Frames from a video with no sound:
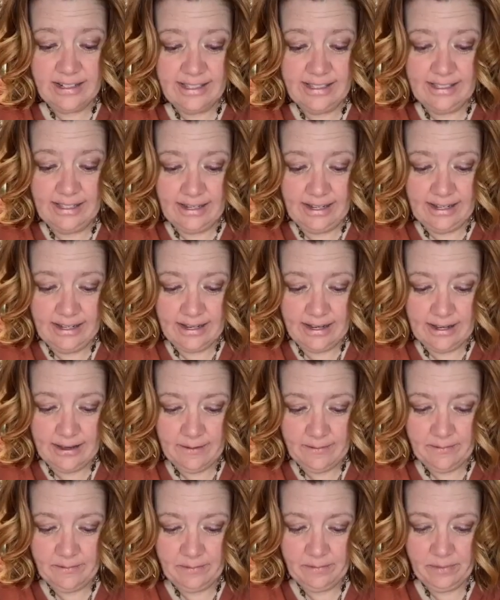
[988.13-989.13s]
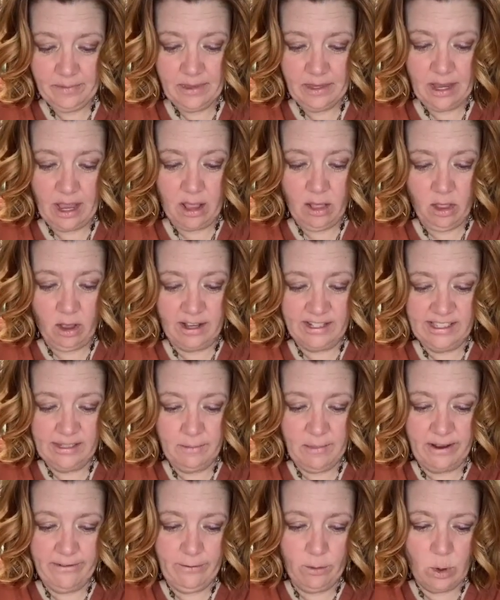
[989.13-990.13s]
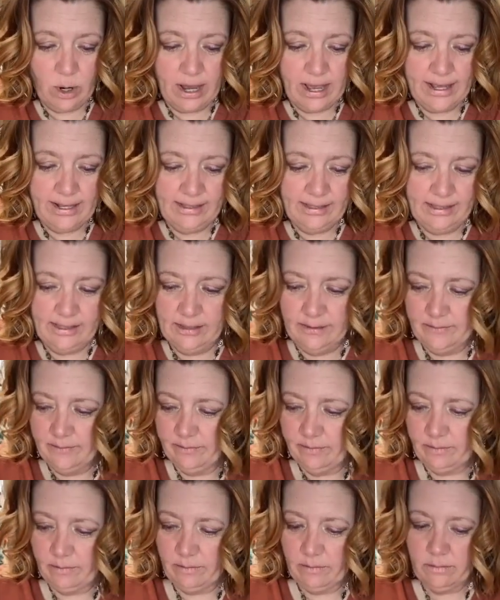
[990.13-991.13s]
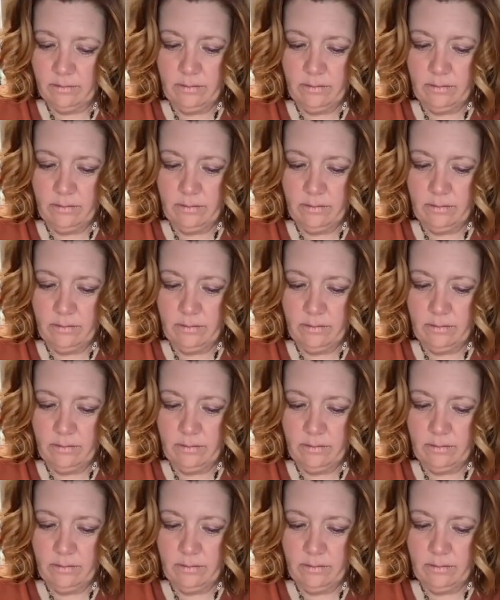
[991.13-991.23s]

got sick. I lost my voice.